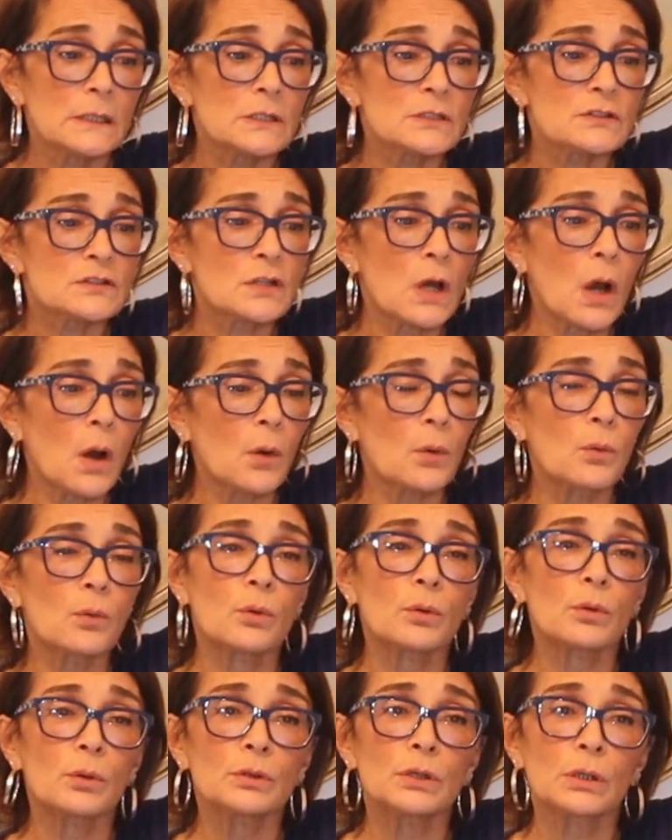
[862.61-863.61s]

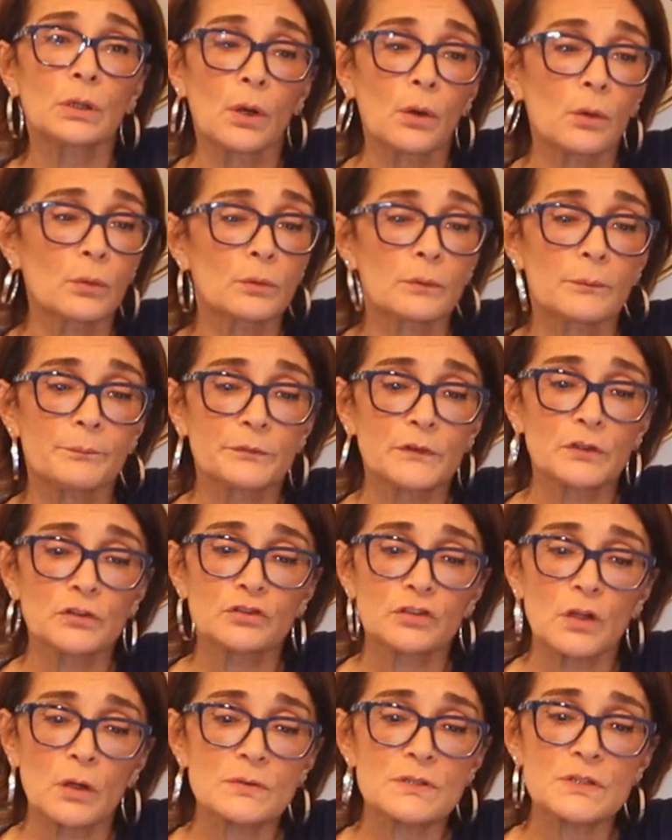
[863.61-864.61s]
So, you know, the
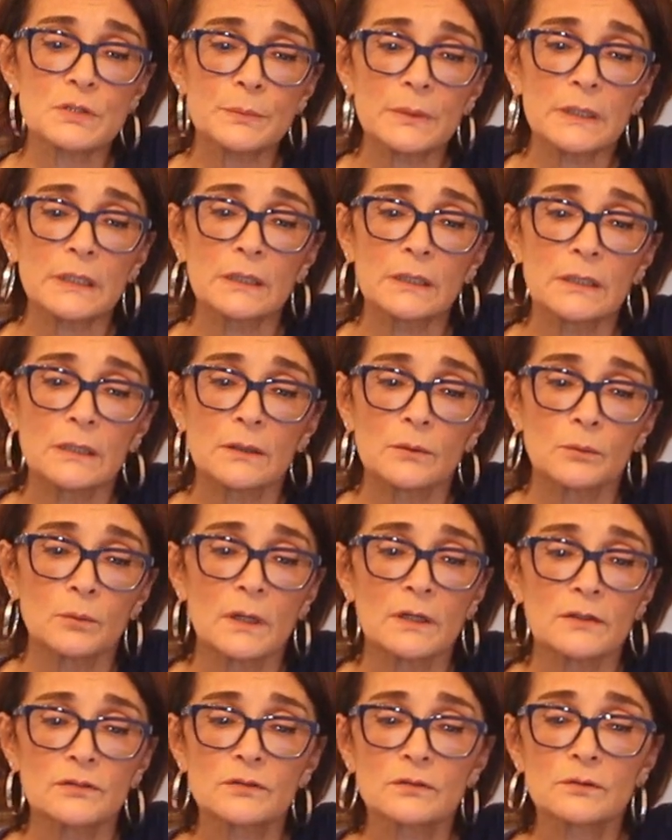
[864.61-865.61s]
show to me
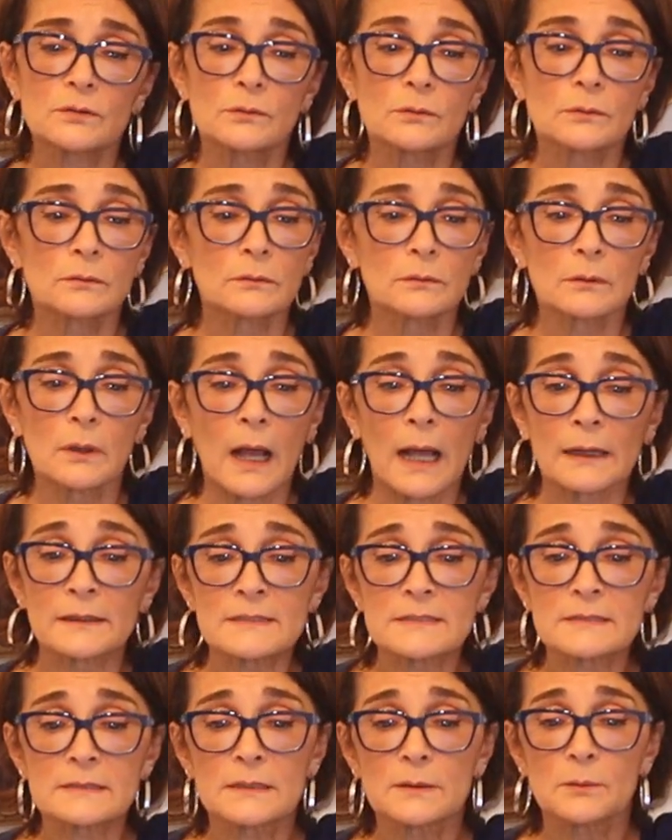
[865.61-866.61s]
was
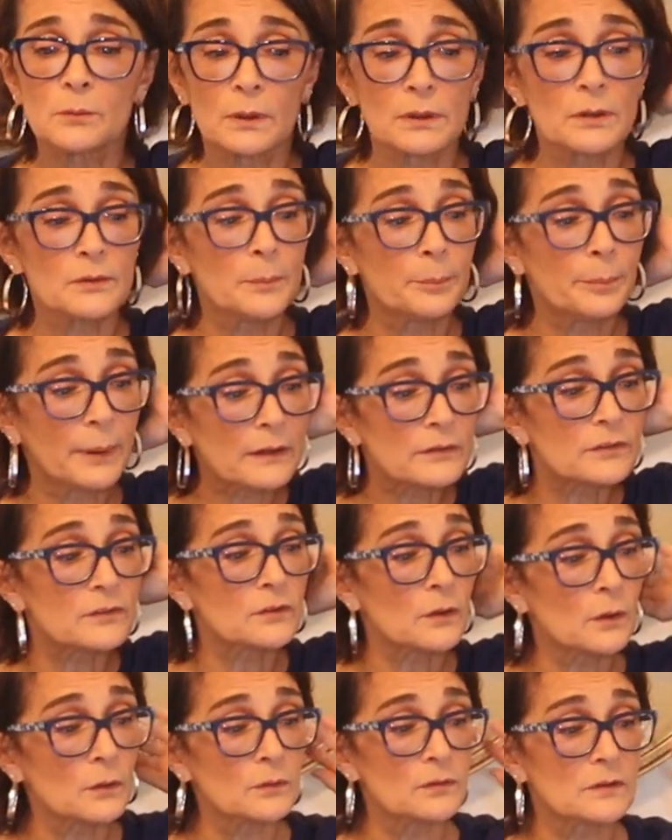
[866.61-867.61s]
honestly one of the
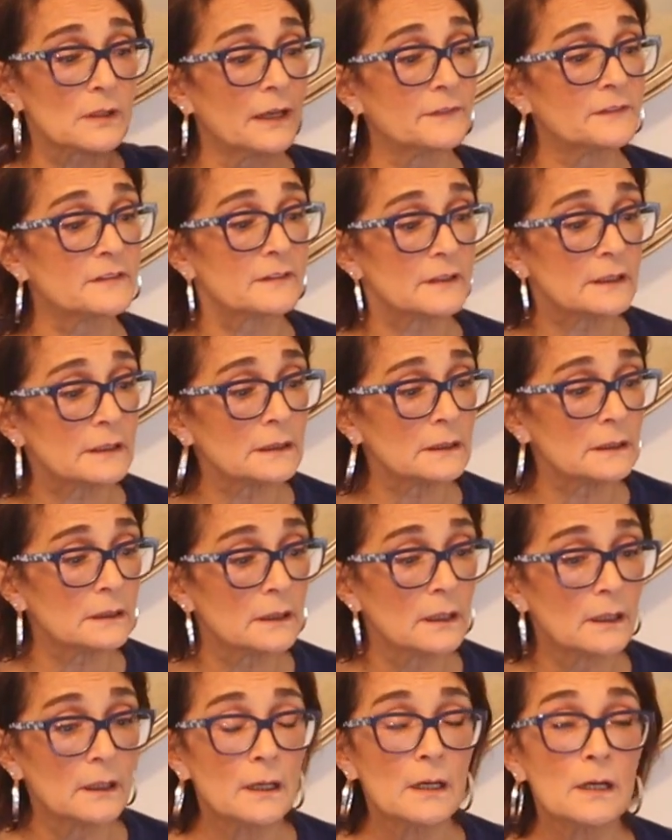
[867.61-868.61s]
best shows I've
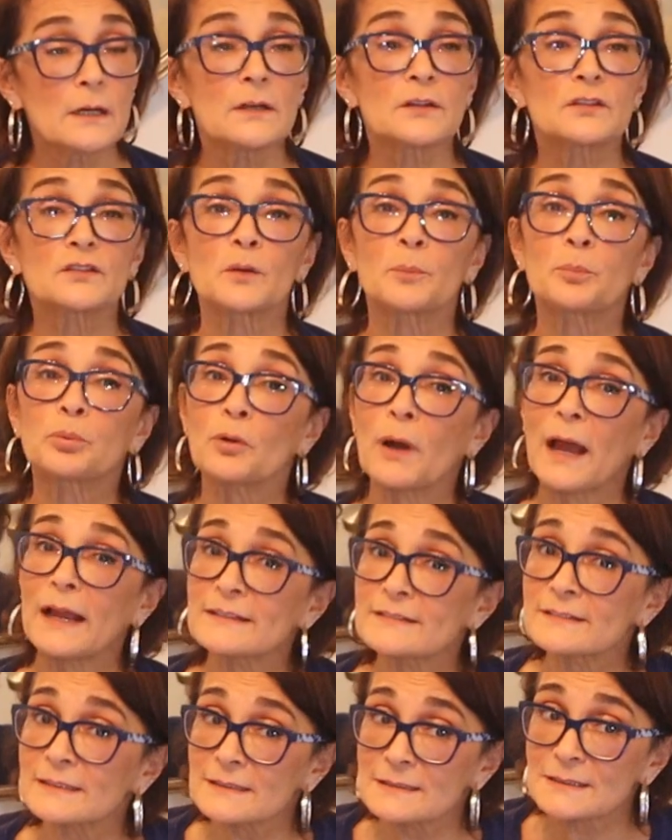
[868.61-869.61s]
seen.
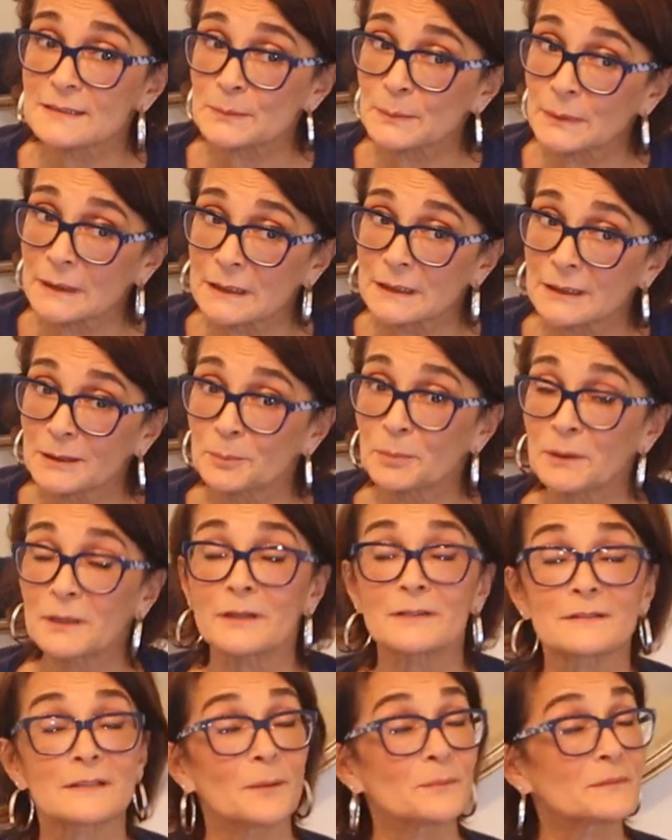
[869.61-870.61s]
Surprising to me,
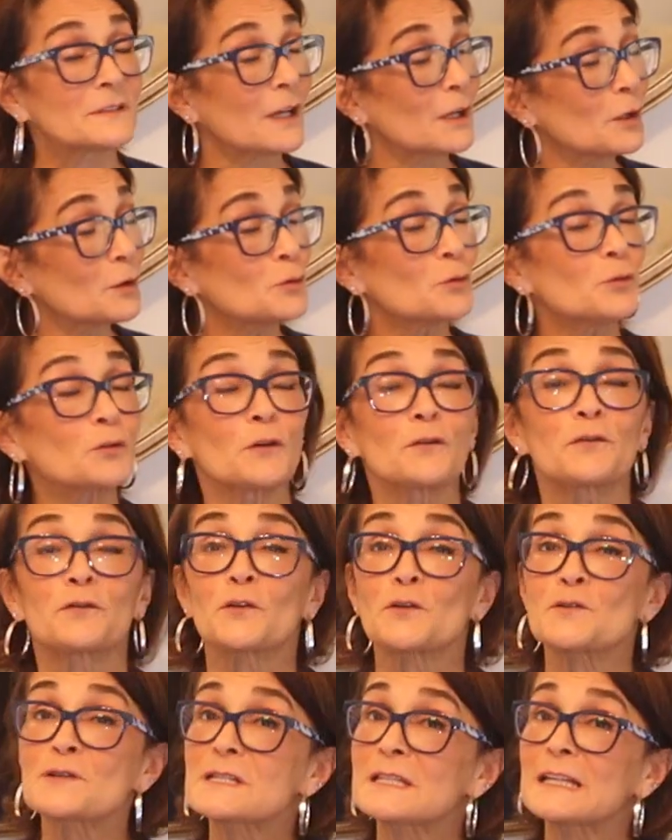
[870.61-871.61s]
because I'm telling you, the
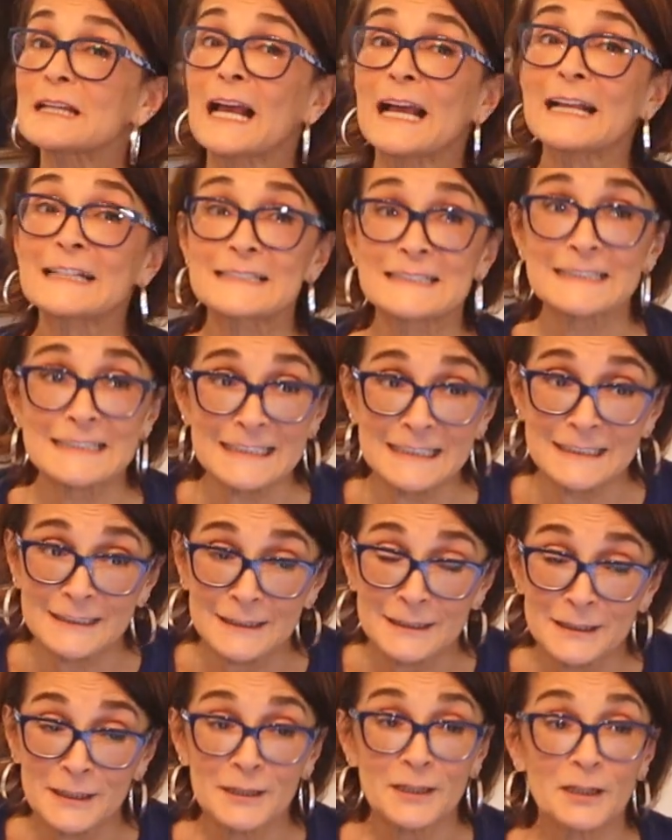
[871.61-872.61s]
first thing I
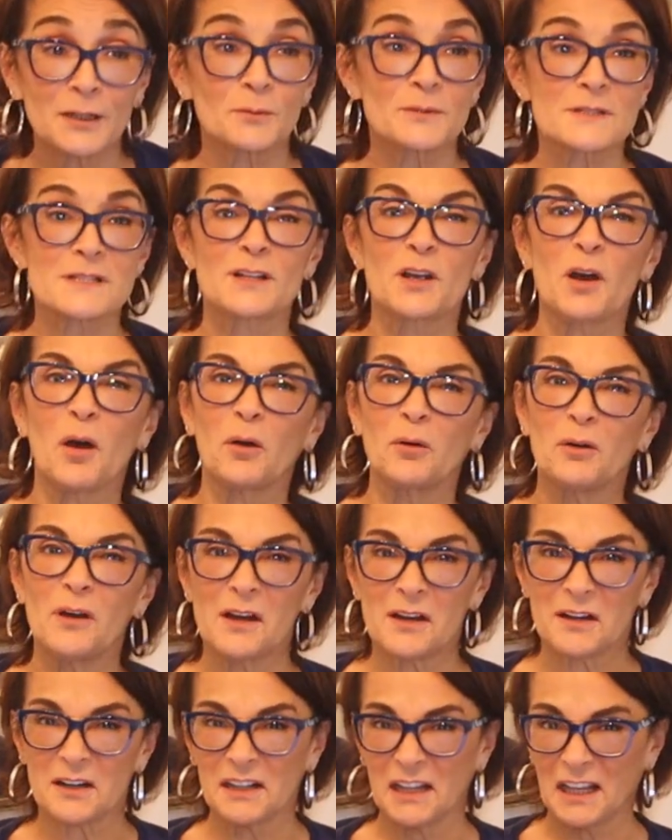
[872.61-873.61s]
did was go,
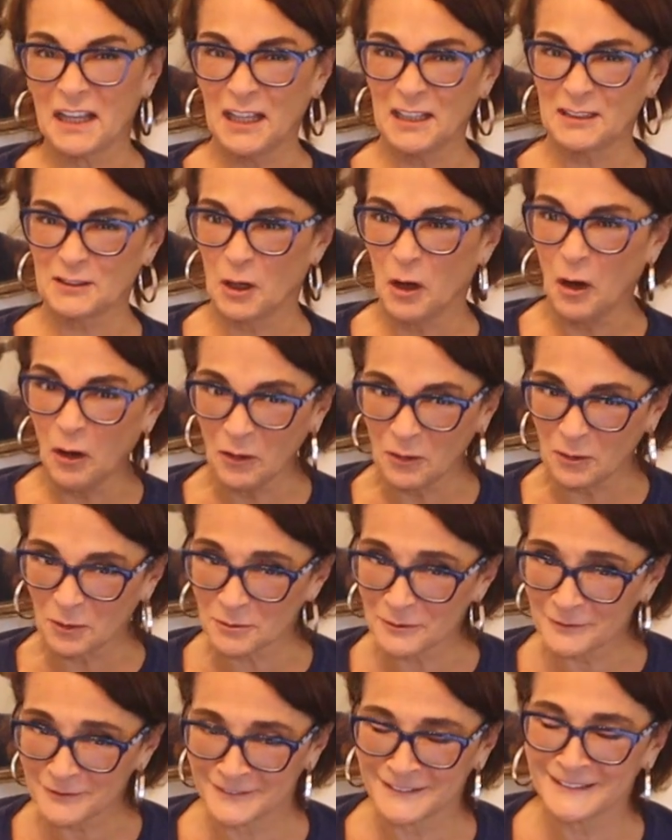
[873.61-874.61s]

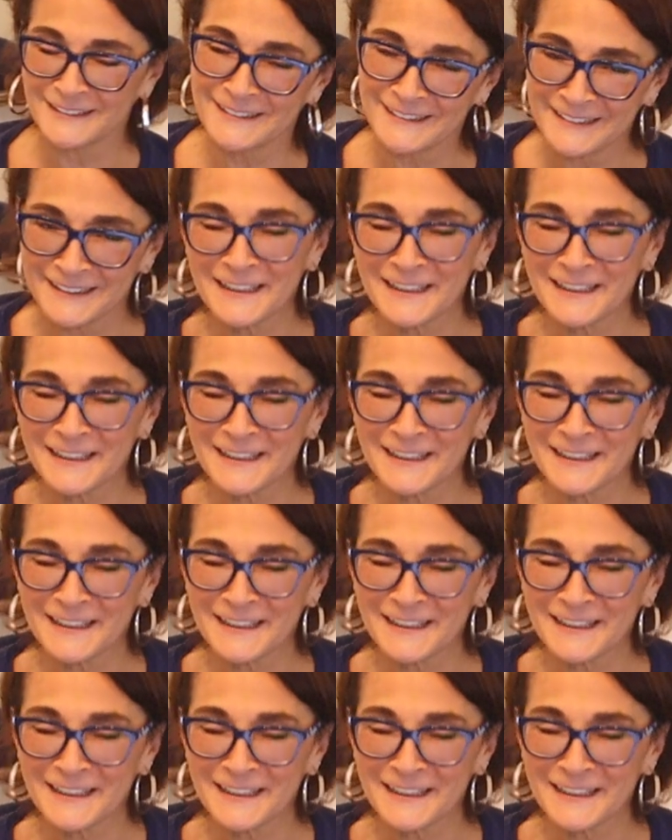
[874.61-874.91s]
reggaeton.